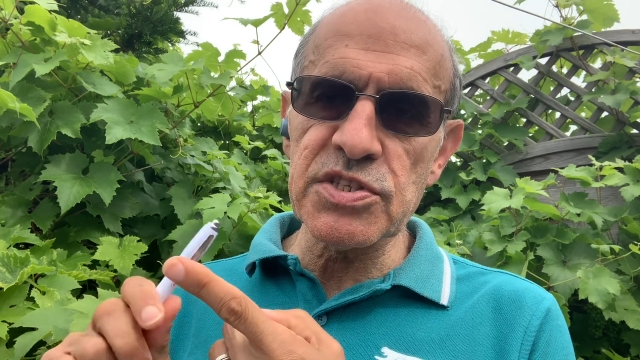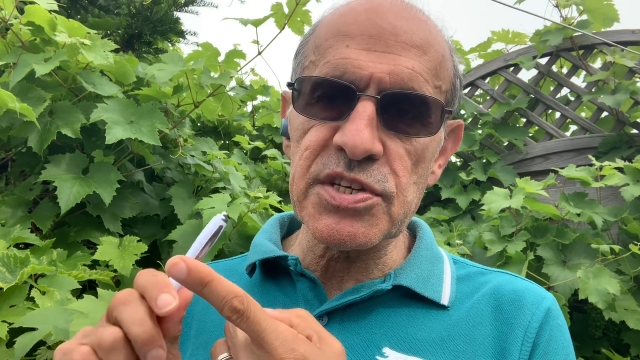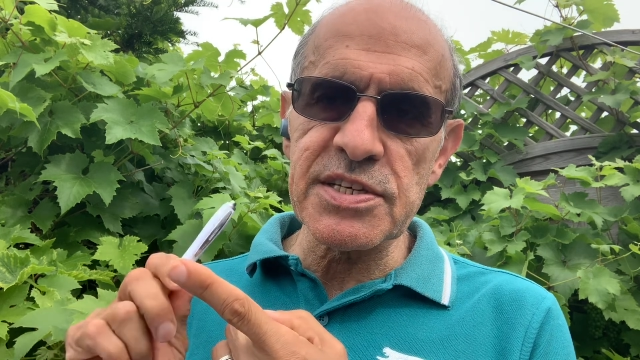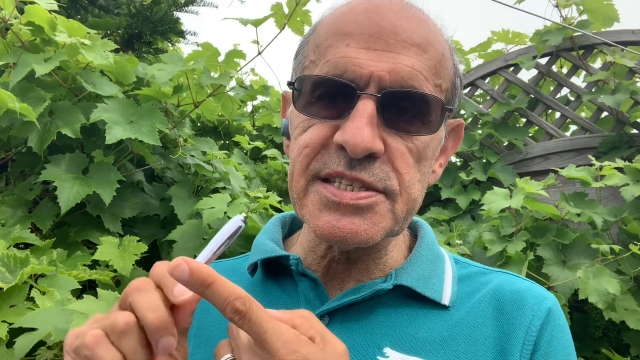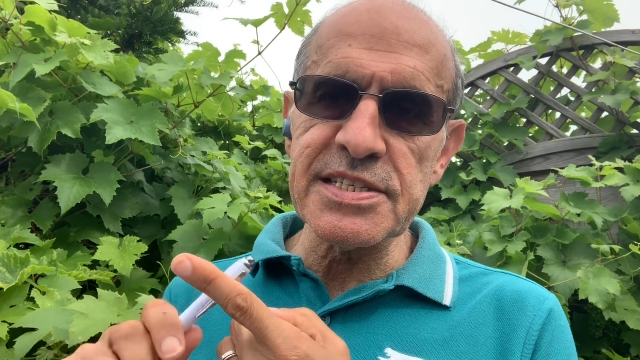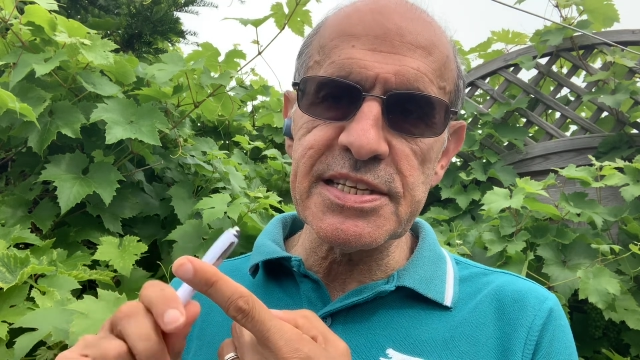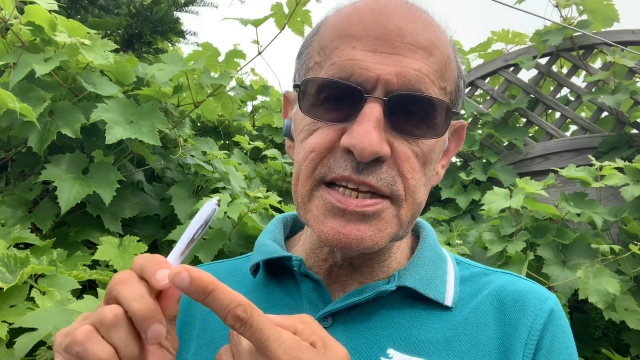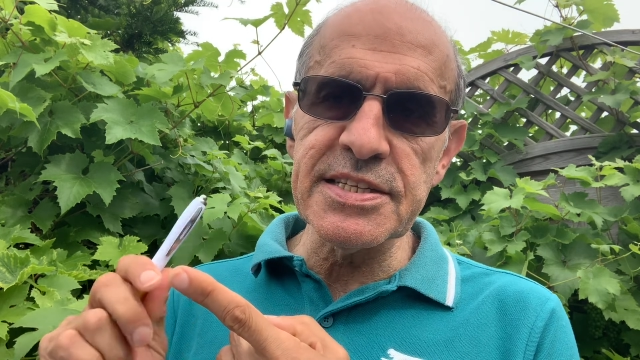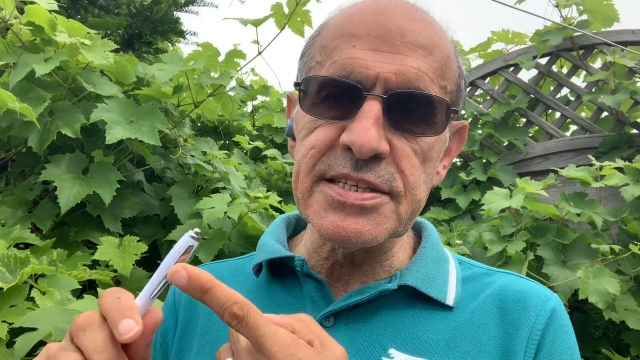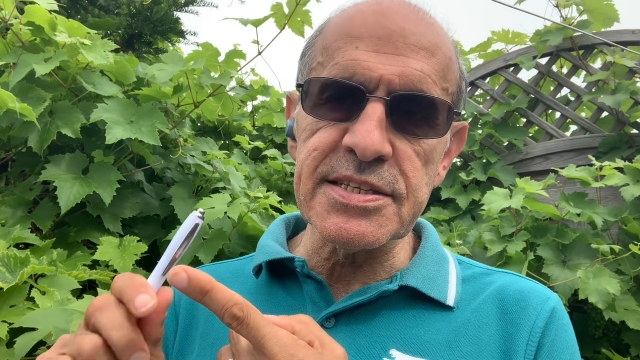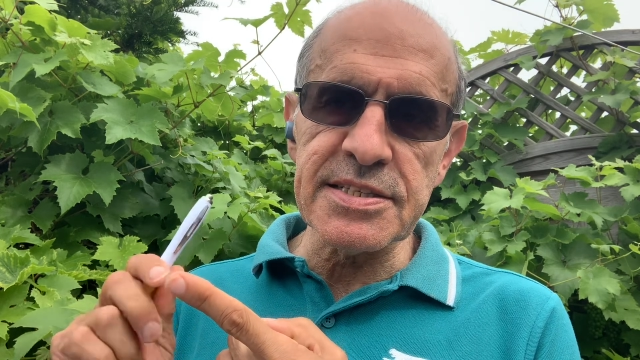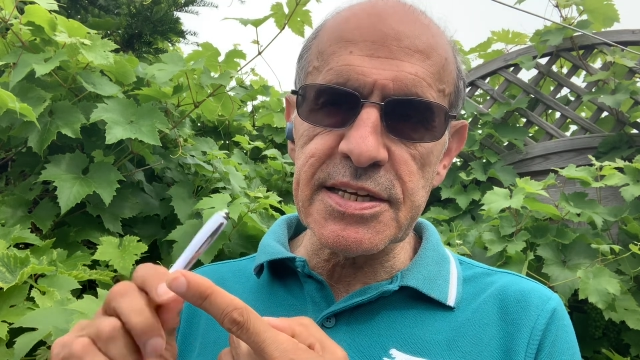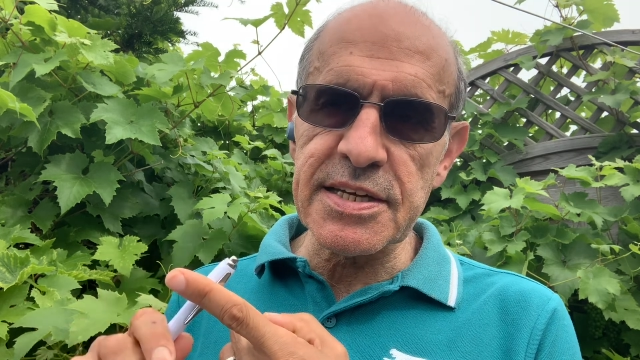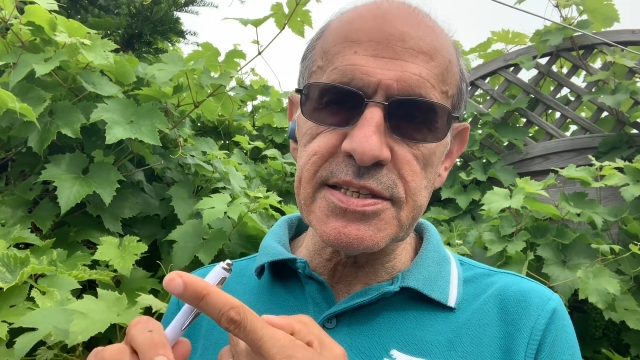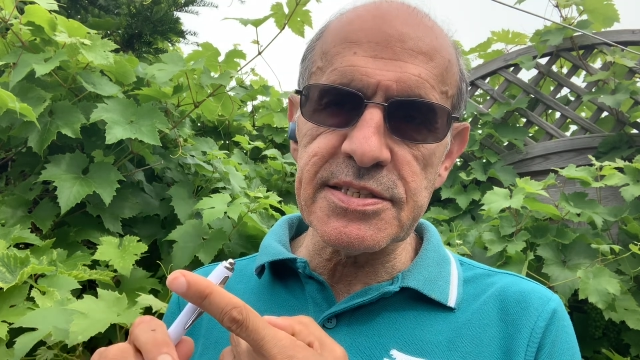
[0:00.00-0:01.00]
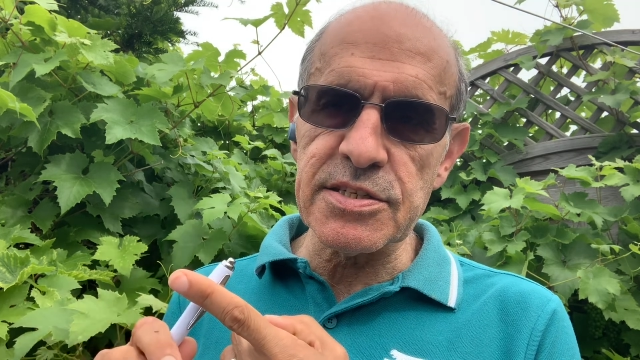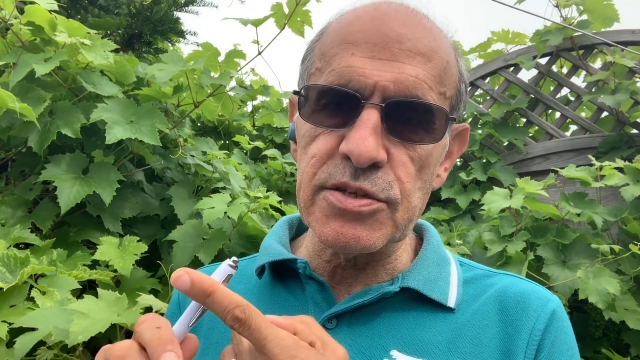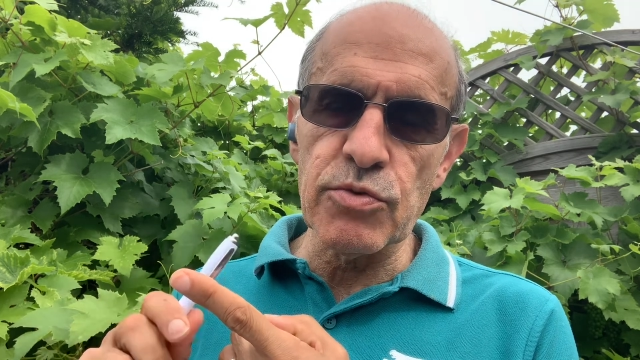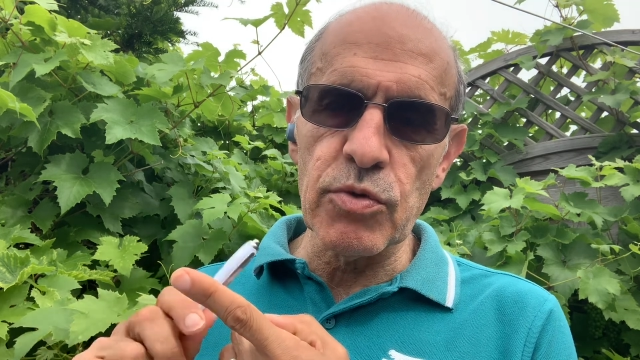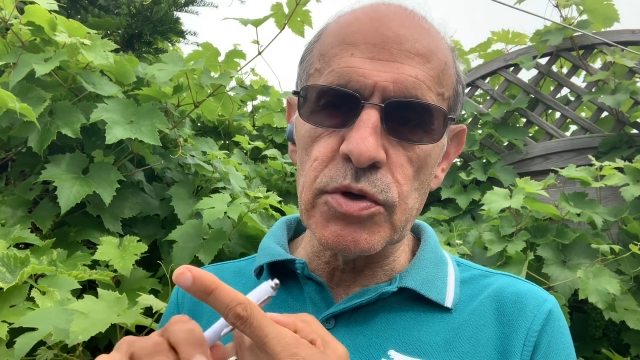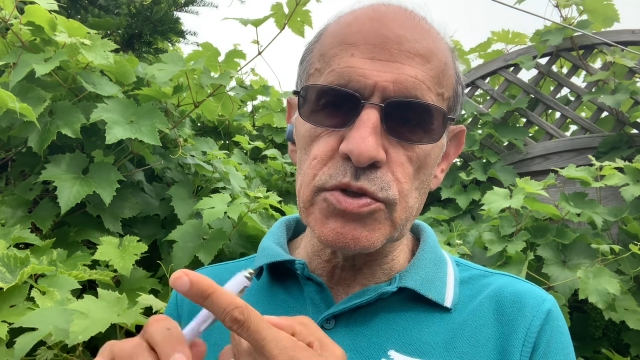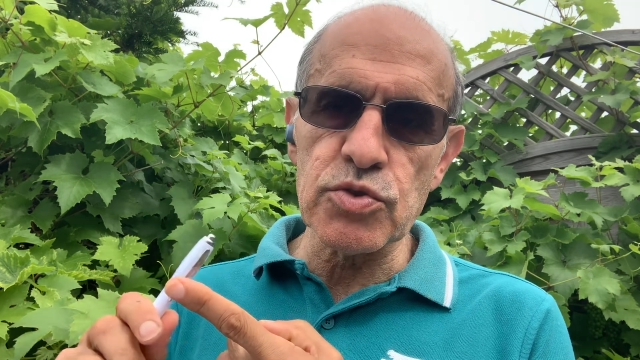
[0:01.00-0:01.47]
translated text you
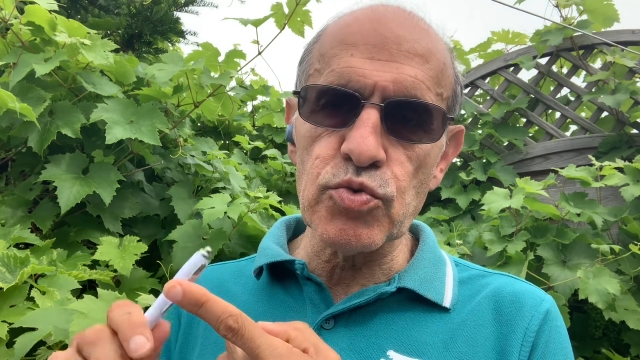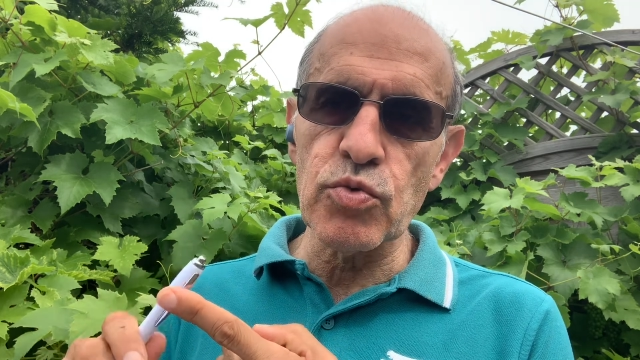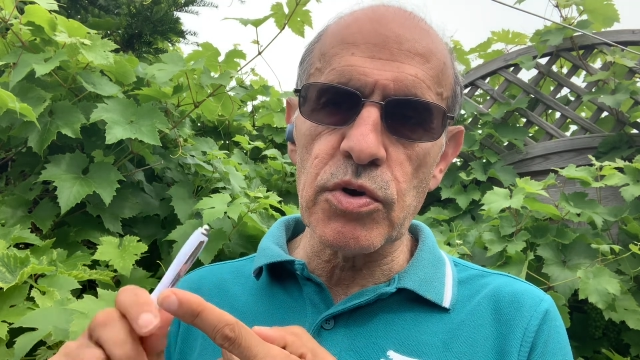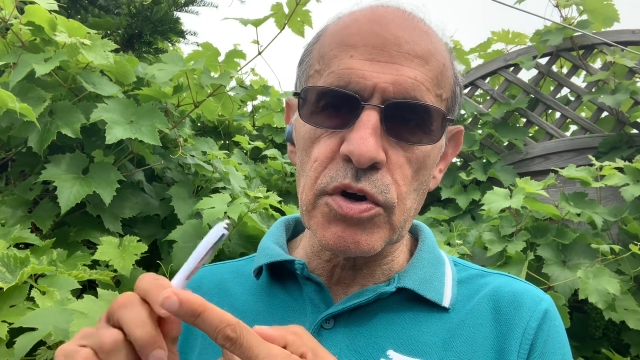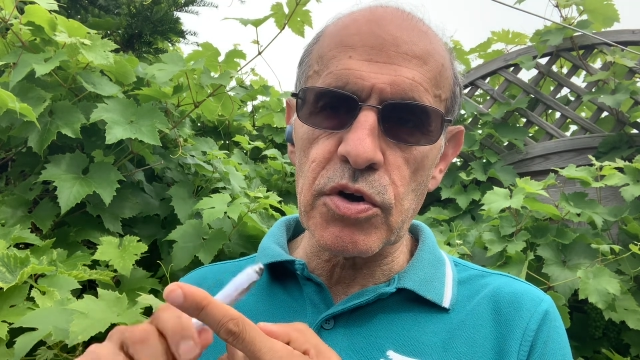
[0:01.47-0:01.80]
want to